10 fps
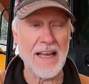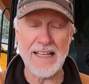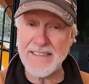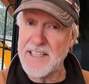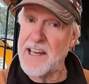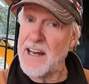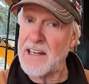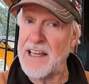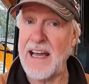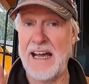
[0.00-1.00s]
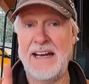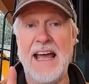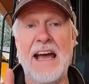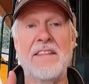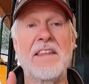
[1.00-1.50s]
incidentally, I'd
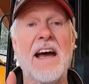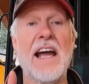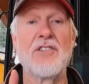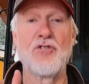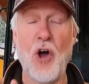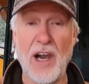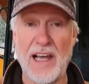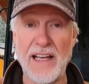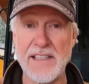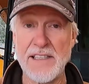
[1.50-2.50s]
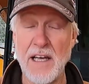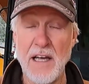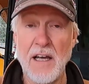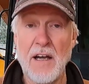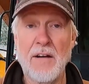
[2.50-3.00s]
had the hydraulics
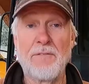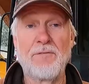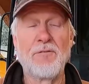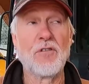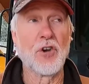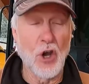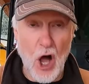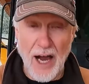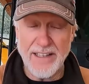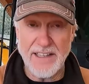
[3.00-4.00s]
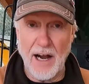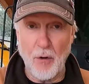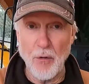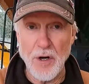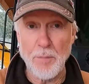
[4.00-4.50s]
locked
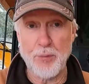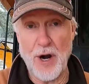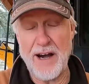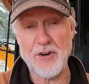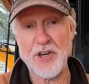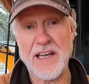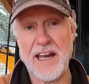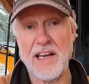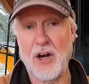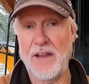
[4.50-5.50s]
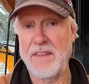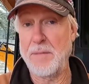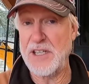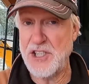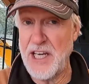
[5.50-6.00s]
out prior to getting on
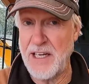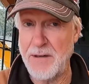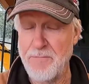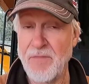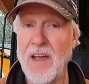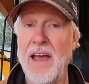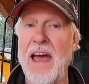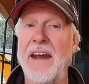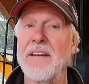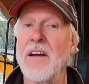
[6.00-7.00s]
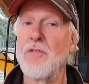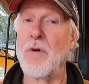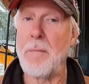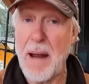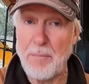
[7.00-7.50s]
the machine. And
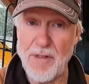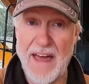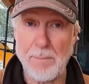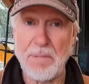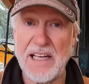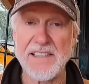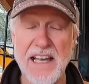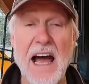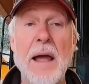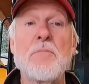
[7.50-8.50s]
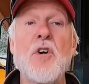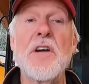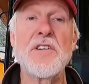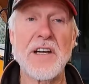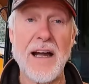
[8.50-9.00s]
remember that, because I'm
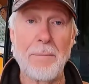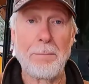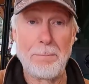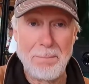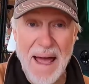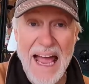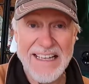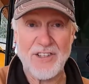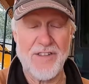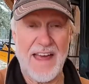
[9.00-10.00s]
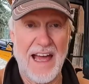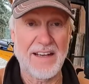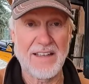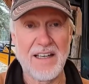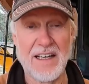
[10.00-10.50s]
going to come back to
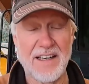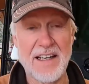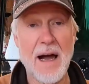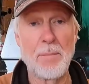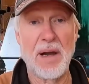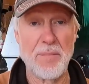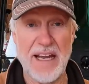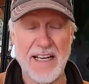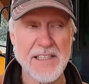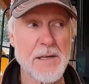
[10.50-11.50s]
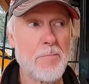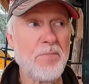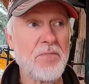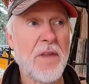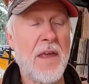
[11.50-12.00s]
that in a couple of minutes.
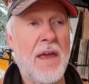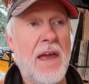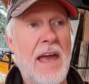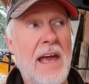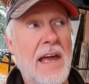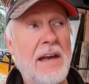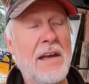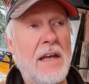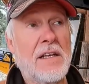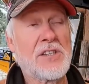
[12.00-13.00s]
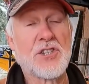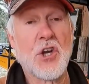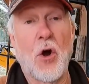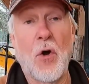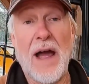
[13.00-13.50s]
And
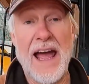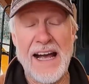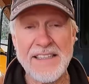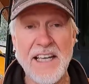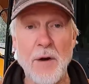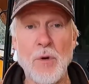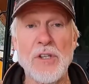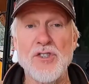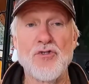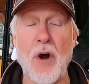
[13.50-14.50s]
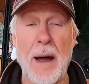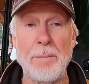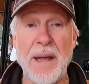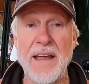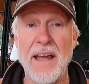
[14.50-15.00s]
so as I was
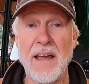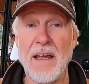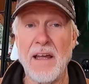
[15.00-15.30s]
dropping